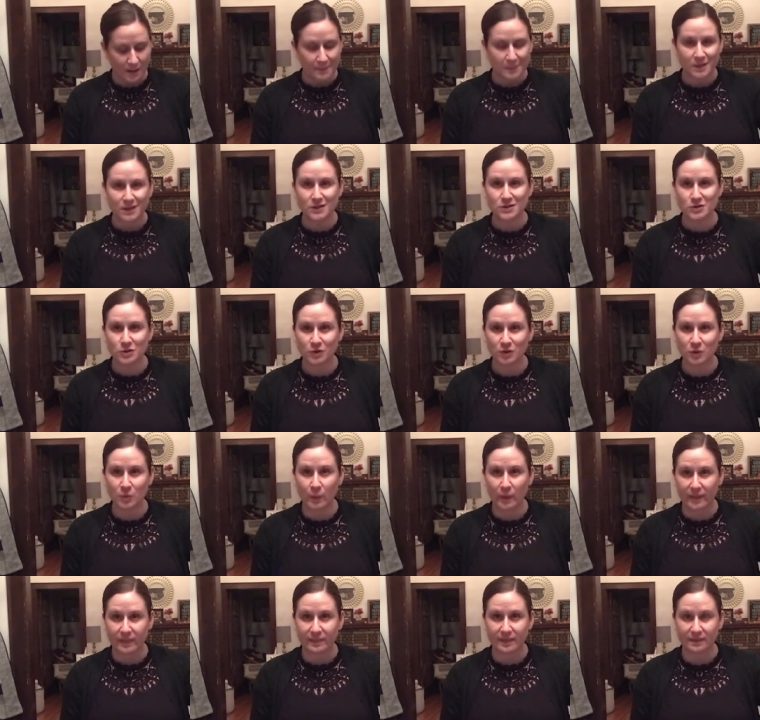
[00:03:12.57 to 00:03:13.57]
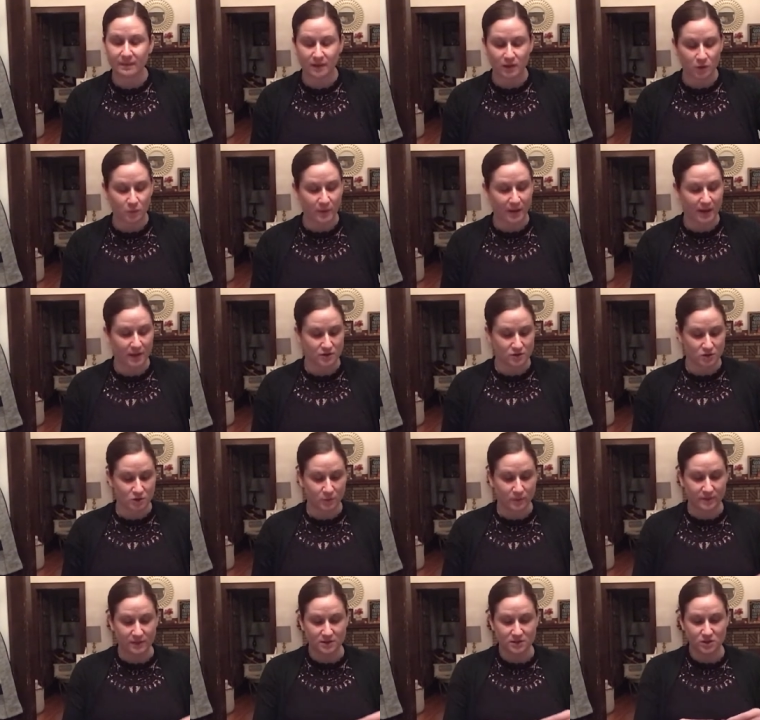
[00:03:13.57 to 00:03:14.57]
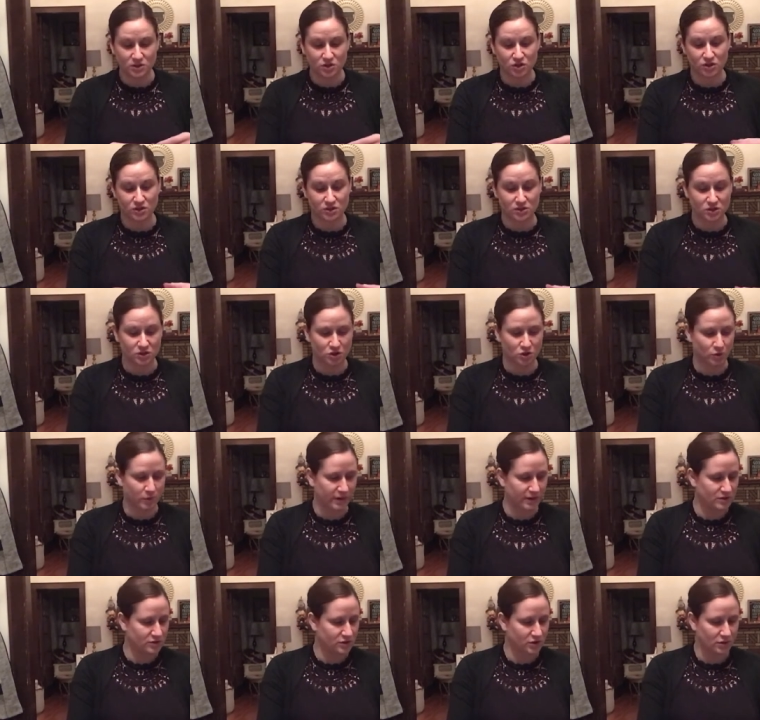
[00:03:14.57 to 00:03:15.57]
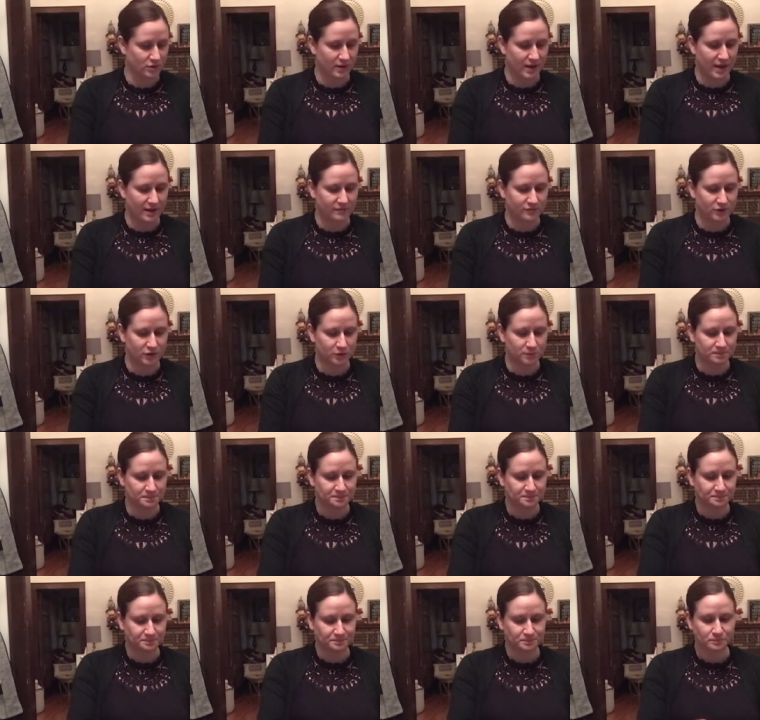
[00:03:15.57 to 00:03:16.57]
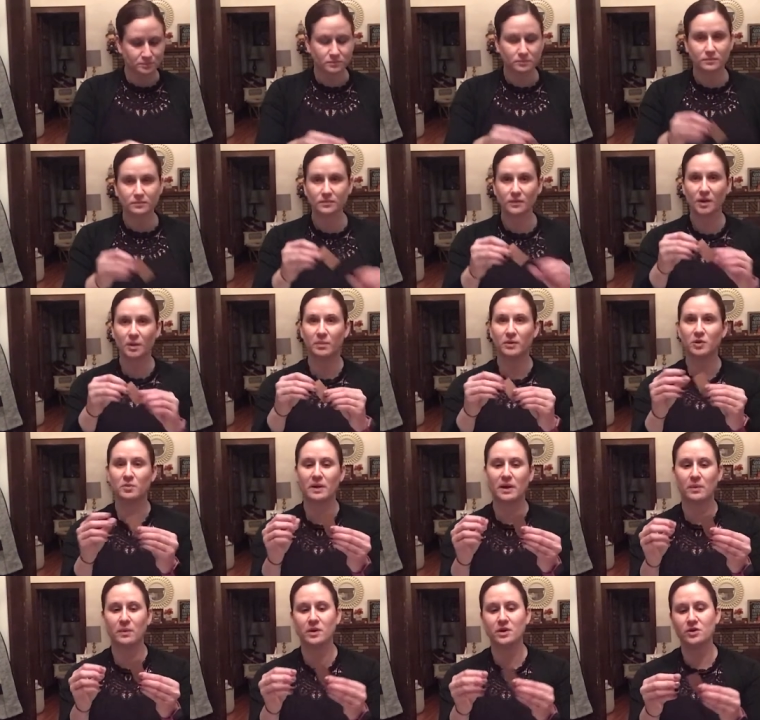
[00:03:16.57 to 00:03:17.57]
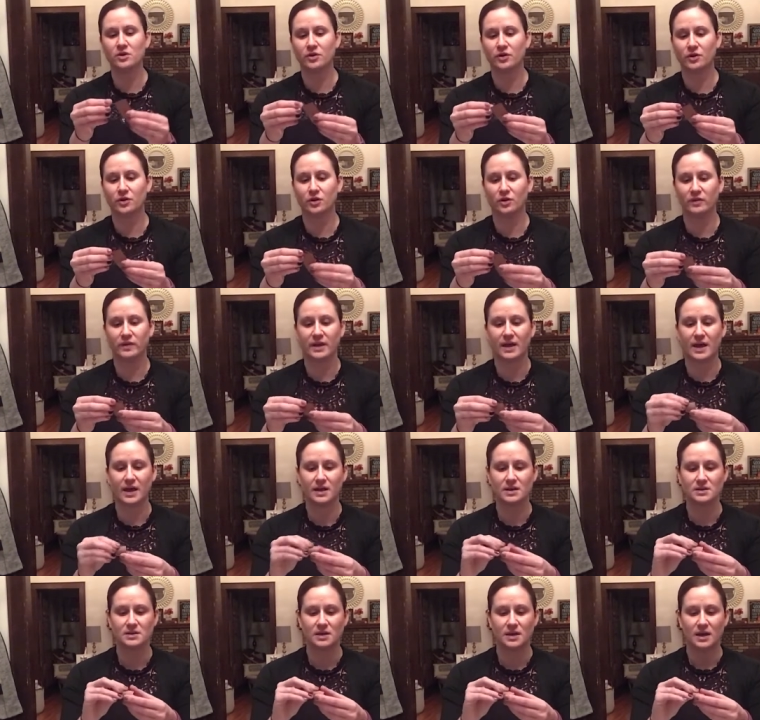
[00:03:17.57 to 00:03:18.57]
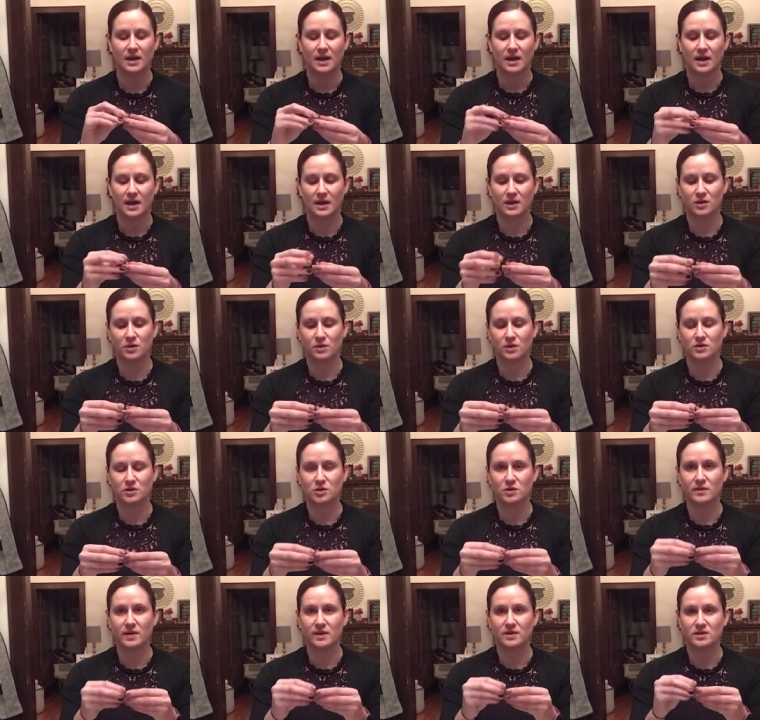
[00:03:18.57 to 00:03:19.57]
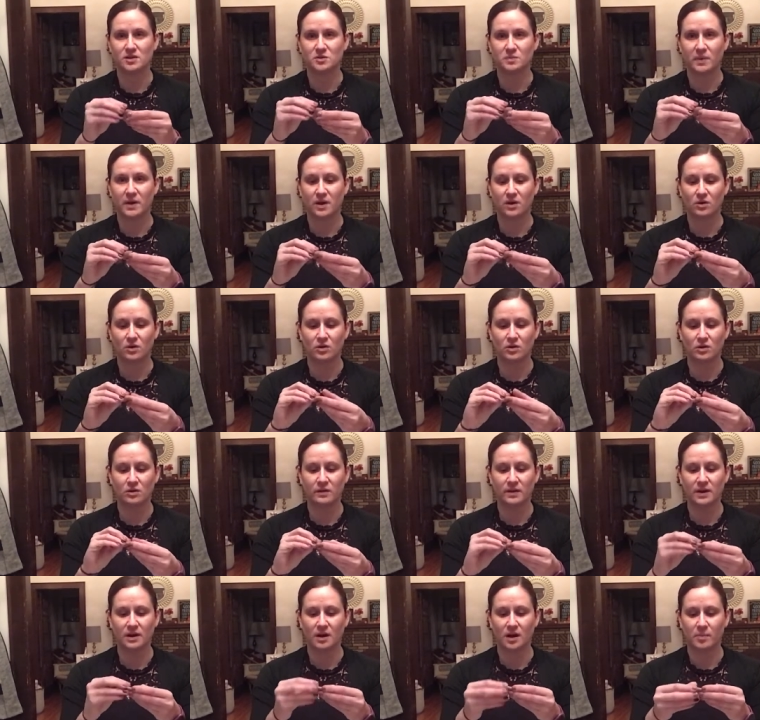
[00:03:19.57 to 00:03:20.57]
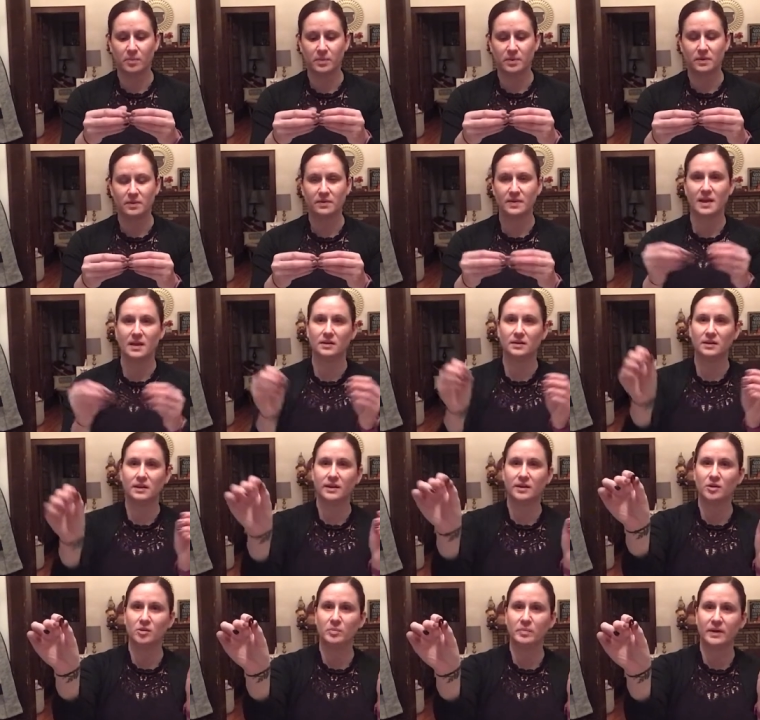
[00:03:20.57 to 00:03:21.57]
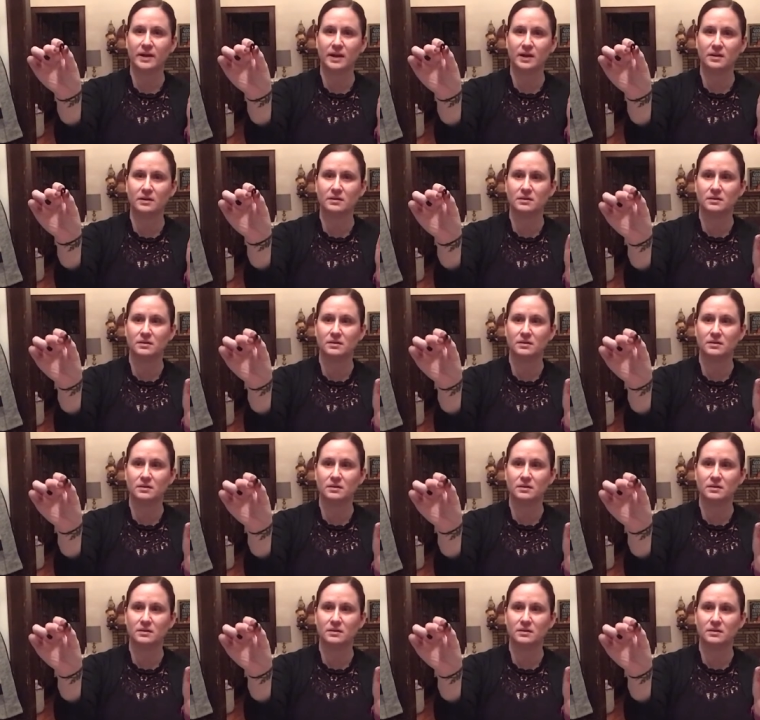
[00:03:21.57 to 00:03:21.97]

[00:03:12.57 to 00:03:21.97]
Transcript: I'm gonna show you one thing that you can do, and this is just a choice, you don't have to, but you might wanna curl the end. And you can do that just by curling up that little bit.